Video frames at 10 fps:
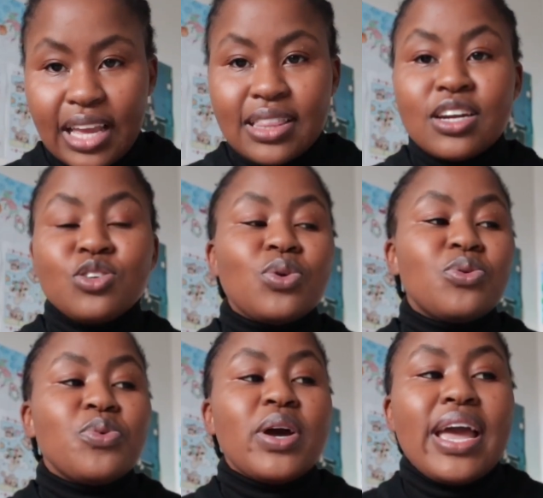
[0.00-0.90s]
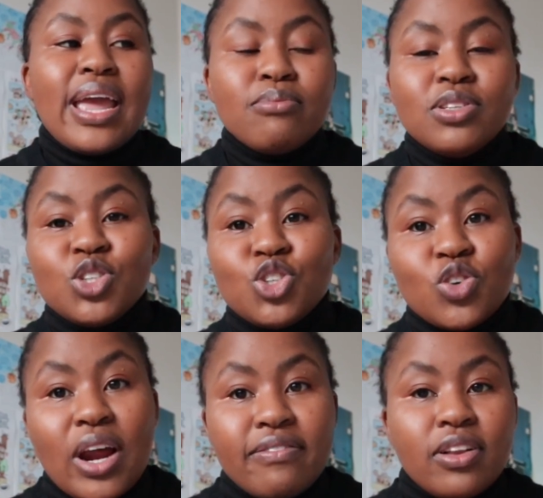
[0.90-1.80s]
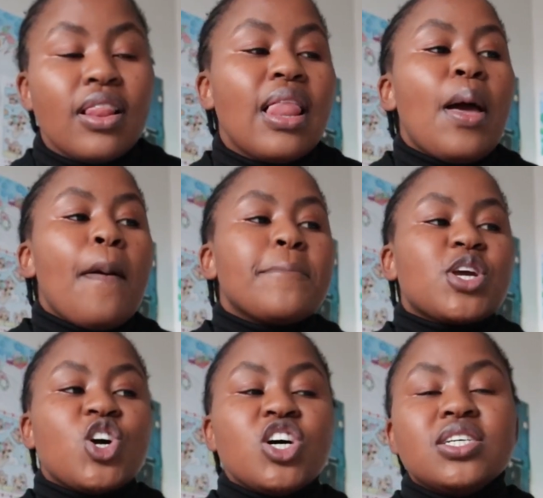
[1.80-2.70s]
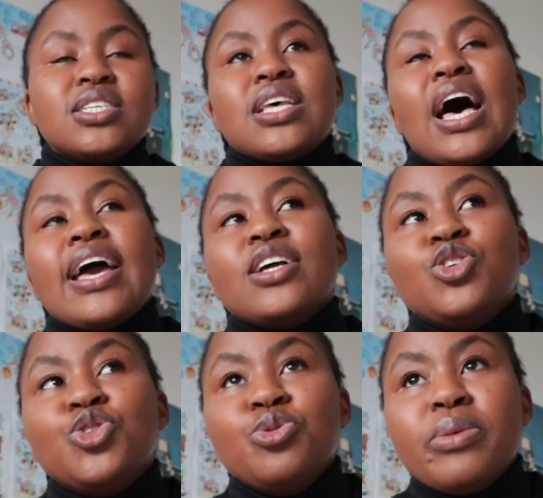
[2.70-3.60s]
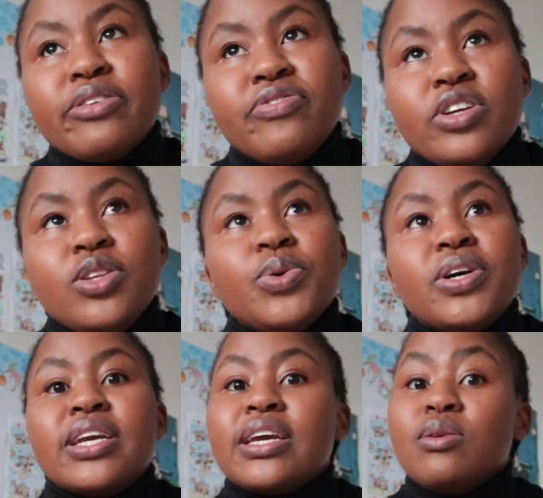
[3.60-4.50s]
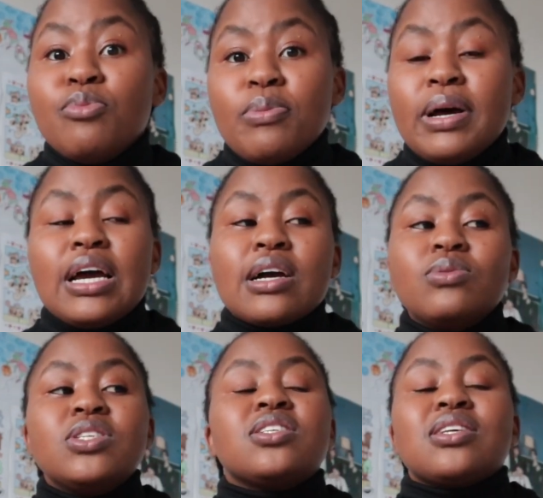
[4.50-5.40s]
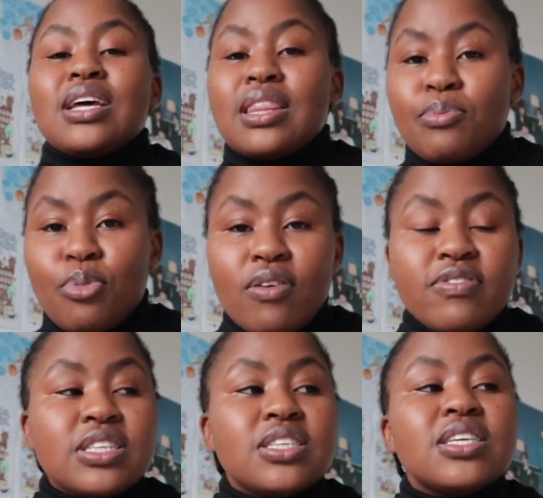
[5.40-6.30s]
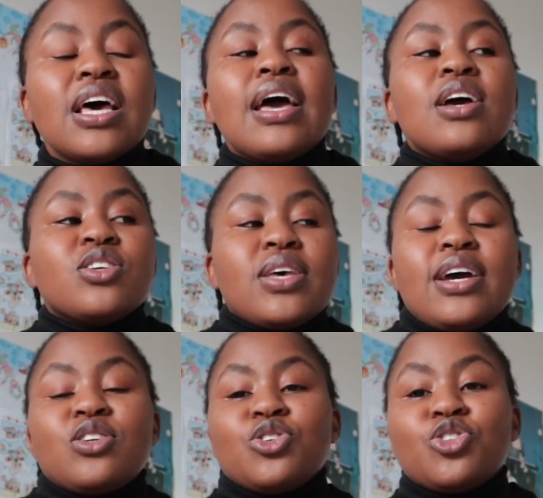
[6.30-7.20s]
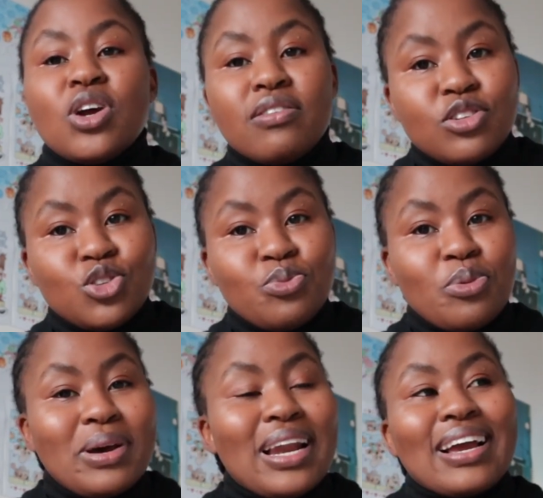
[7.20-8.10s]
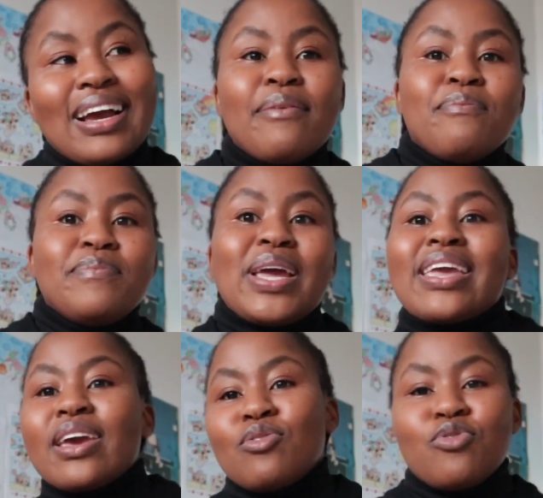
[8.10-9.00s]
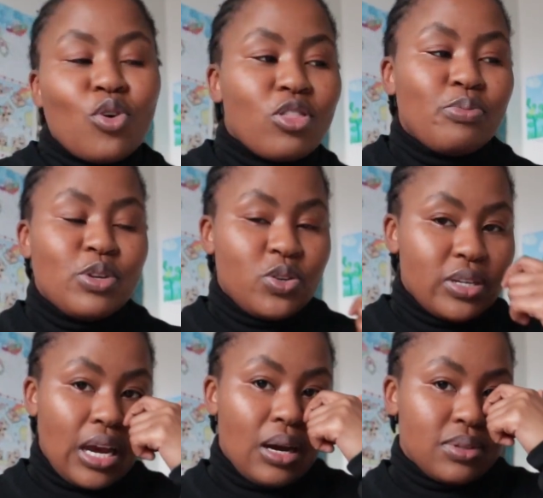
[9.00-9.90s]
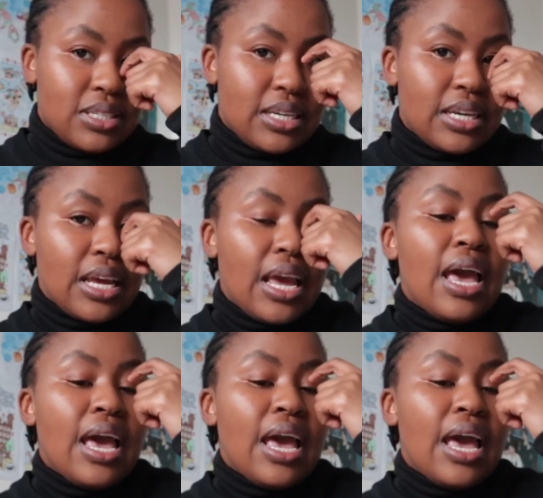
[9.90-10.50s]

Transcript: that is when we were able to travel, because I had to do my fieldwork in Mpumalanga, which is another province. So I had to travel to Mpumalanga, back and forth between Gauteng,